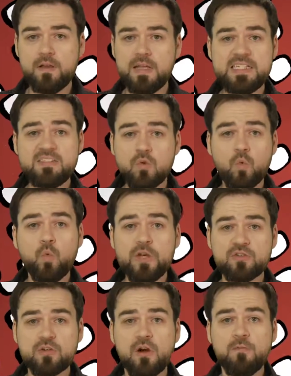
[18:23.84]
It's The
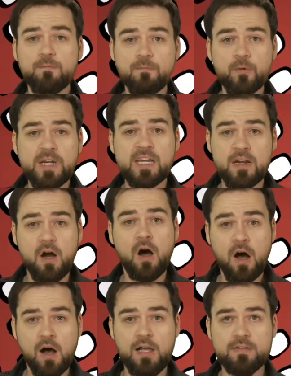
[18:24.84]
Wizard of freaking
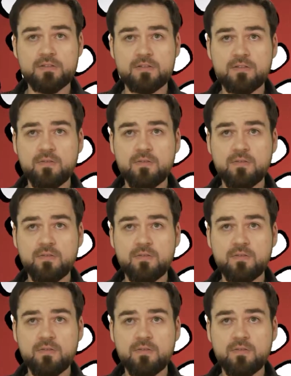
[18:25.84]
Oz.